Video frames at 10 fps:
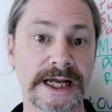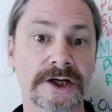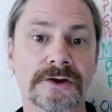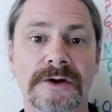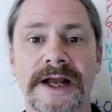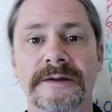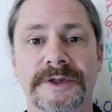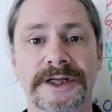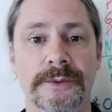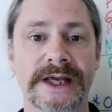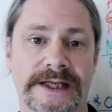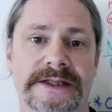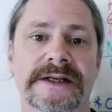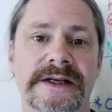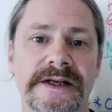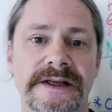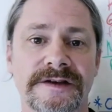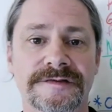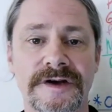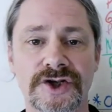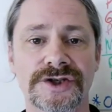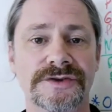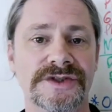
incredibly weak. The functional